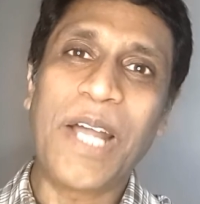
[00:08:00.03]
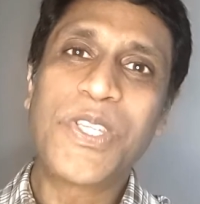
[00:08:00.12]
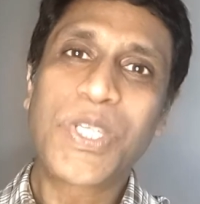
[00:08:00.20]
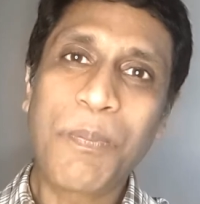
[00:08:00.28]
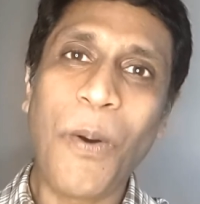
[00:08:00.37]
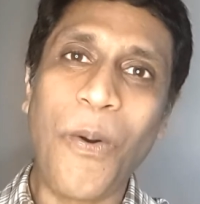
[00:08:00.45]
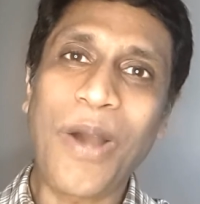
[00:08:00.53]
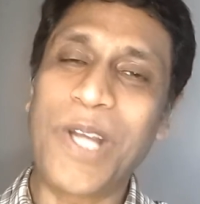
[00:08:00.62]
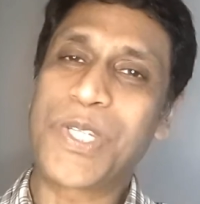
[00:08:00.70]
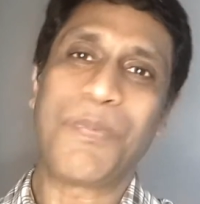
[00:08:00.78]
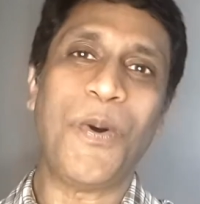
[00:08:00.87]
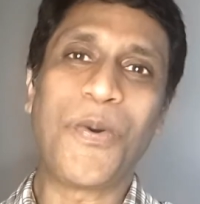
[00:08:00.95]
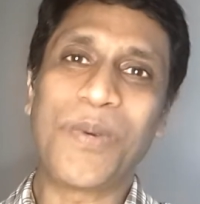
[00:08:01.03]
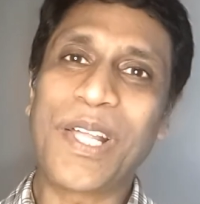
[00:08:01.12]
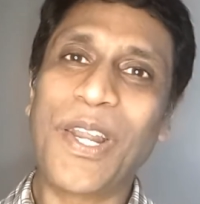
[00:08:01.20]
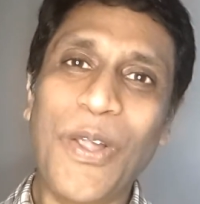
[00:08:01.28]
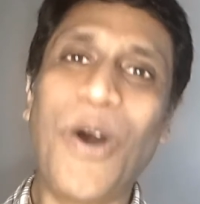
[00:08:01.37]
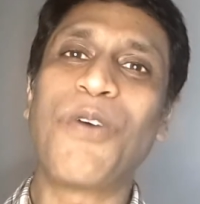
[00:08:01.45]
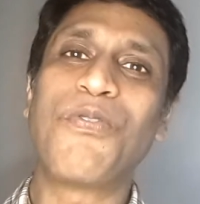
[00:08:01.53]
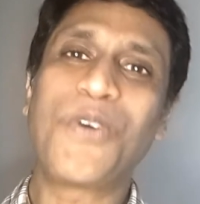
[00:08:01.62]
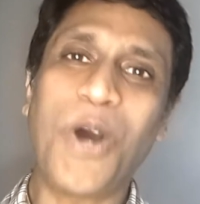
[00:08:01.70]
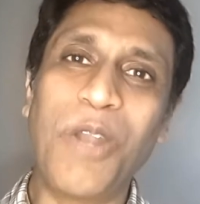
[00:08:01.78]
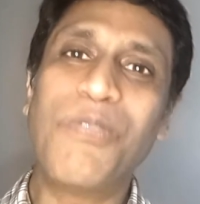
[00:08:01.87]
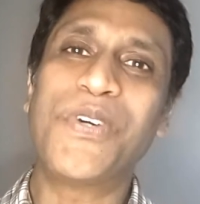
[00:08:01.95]
and spoke, I spoke with a lot of
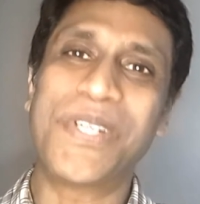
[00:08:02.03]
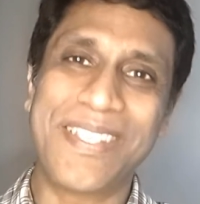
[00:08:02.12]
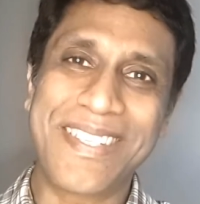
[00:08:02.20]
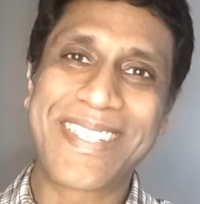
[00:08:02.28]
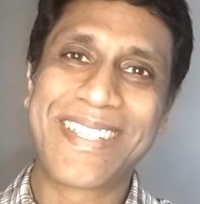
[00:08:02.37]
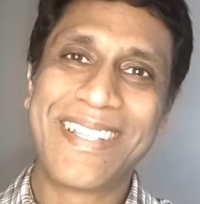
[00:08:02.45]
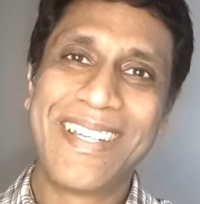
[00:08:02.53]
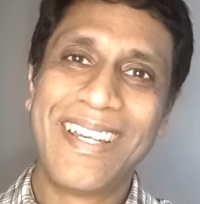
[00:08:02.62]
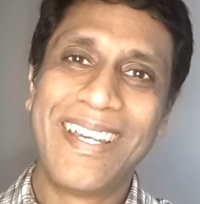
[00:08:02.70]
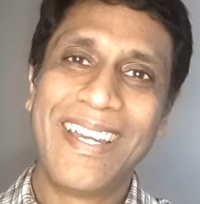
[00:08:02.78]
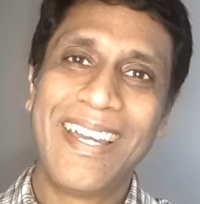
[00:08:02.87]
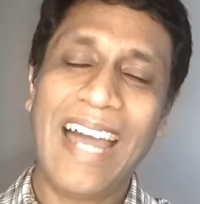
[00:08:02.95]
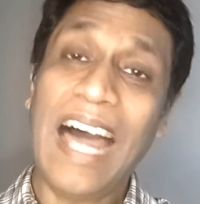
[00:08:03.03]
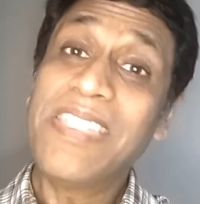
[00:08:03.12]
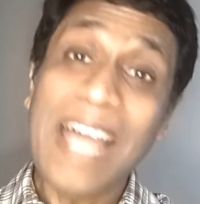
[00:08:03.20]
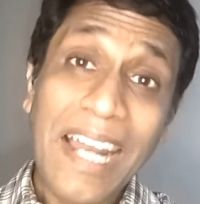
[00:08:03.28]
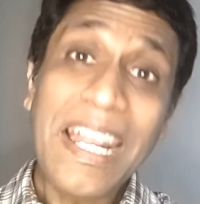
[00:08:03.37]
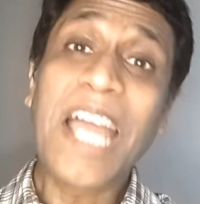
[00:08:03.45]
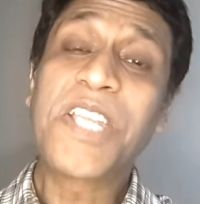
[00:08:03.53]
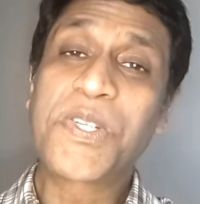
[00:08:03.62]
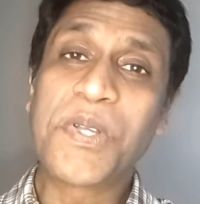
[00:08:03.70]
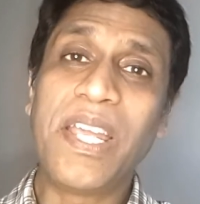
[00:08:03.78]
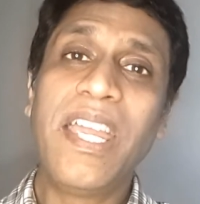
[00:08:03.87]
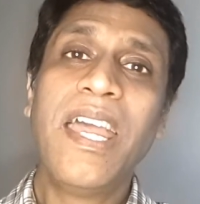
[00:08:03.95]
confidence. And that
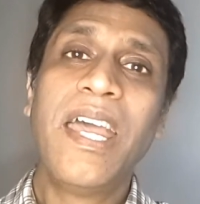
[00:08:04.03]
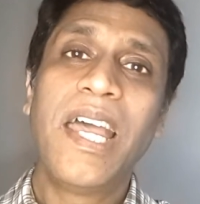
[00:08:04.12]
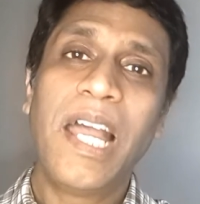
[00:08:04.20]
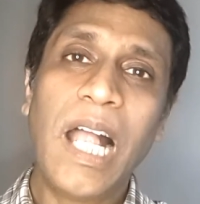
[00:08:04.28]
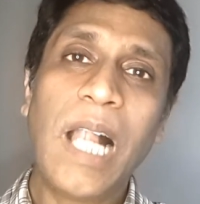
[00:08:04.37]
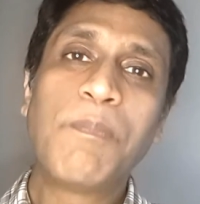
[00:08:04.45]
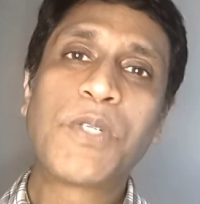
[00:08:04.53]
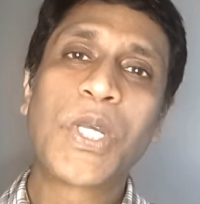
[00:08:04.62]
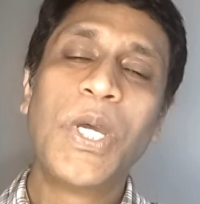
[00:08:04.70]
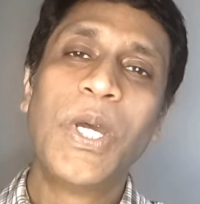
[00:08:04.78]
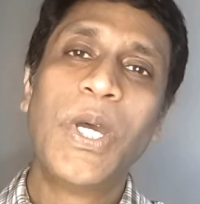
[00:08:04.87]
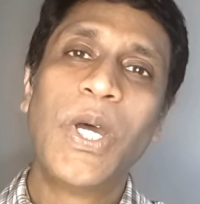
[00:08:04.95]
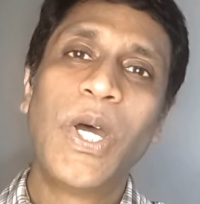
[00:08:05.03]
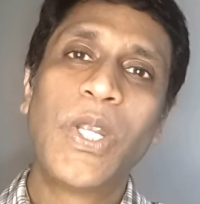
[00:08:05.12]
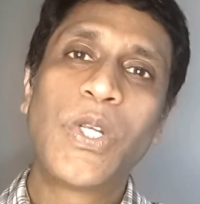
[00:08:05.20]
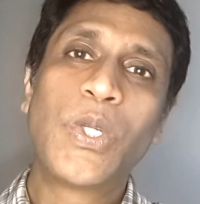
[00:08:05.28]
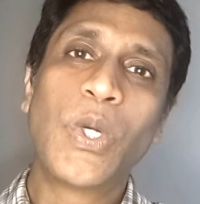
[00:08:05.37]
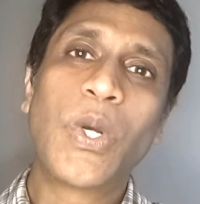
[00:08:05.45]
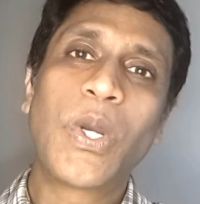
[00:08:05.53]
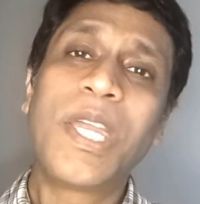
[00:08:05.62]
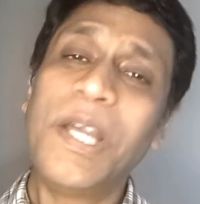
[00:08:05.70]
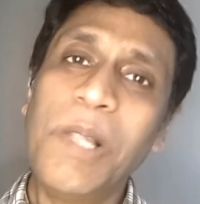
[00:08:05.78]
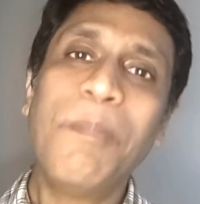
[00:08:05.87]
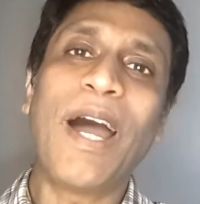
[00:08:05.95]
actually helped to
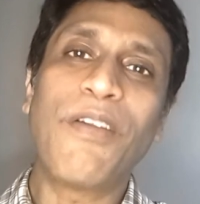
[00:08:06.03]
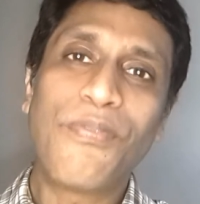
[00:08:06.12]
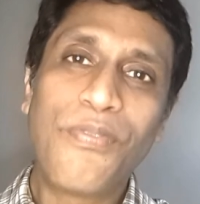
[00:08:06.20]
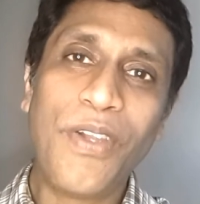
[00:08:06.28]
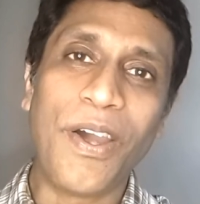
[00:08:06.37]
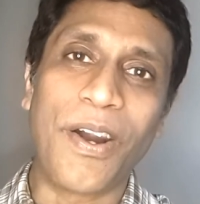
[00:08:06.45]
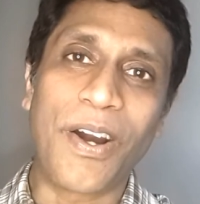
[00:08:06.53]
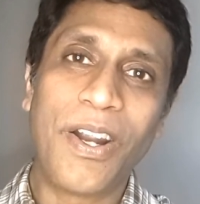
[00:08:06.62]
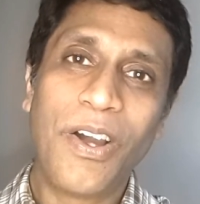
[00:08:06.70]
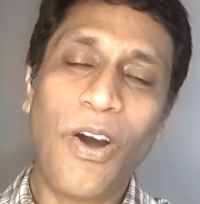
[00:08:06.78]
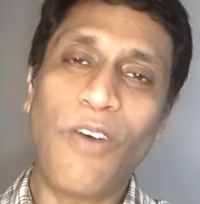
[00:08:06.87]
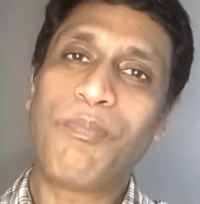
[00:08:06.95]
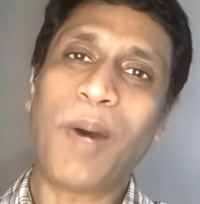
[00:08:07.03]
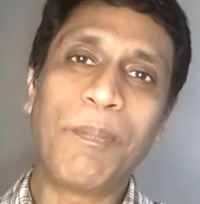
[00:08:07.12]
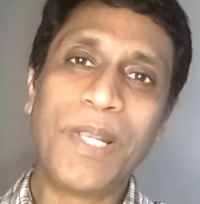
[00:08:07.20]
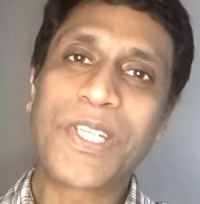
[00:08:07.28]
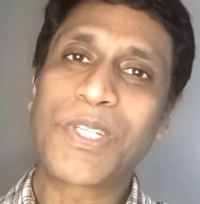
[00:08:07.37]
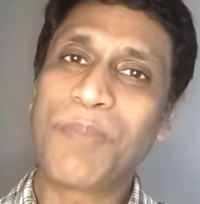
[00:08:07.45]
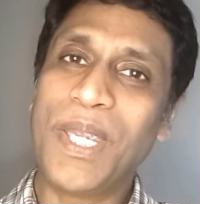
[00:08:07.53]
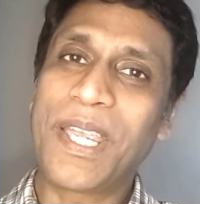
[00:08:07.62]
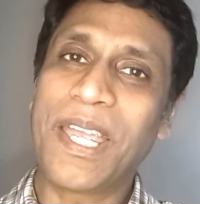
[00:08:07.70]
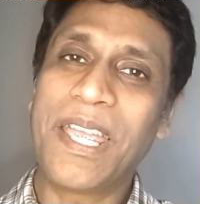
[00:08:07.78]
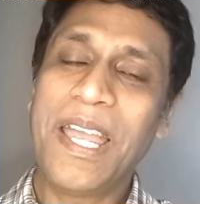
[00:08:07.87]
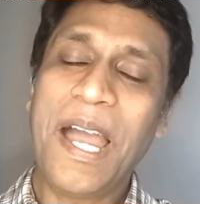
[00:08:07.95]
kill my fear of public
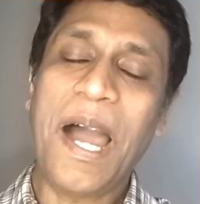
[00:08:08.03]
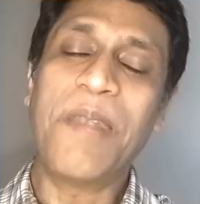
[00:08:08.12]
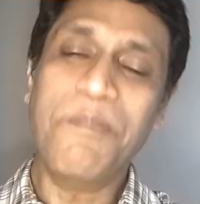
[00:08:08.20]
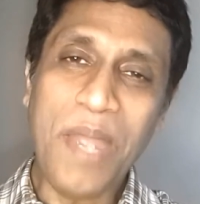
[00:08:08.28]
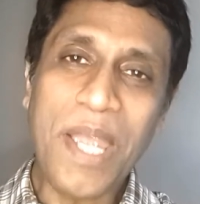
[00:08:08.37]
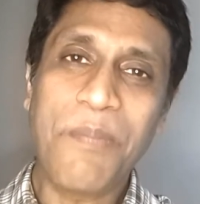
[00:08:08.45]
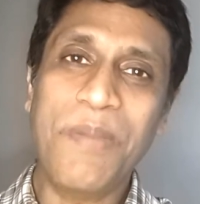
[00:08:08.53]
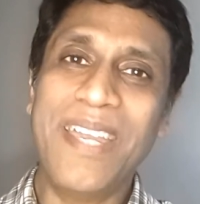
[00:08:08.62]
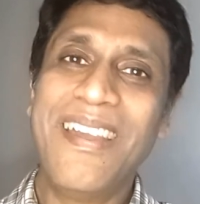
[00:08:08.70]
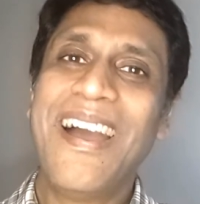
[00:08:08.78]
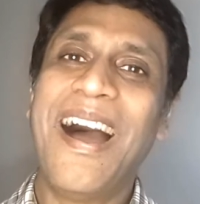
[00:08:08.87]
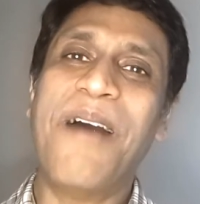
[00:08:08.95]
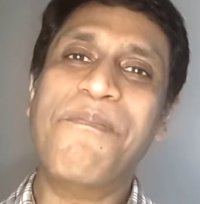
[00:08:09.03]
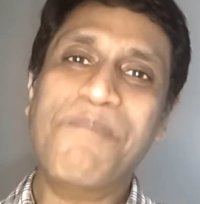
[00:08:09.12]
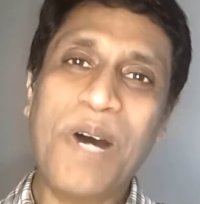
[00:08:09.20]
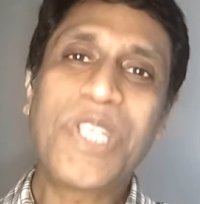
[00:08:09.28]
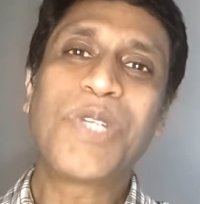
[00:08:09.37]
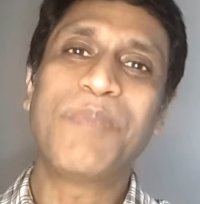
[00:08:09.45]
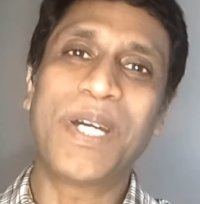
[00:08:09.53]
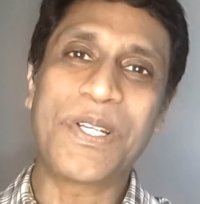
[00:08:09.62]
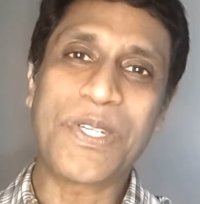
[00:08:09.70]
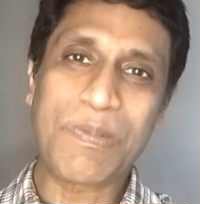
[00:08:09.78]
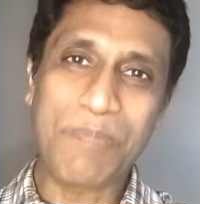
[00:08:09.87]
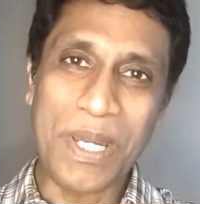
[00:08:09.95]
speaking and make me a much better
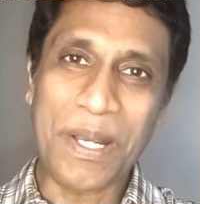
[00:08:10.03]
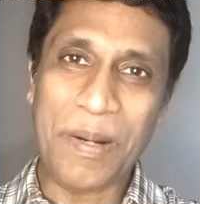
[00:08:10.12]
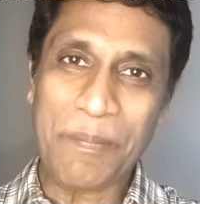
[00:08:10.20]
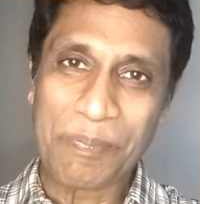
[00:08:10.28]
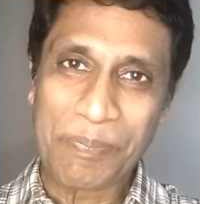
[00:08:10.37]
speaker.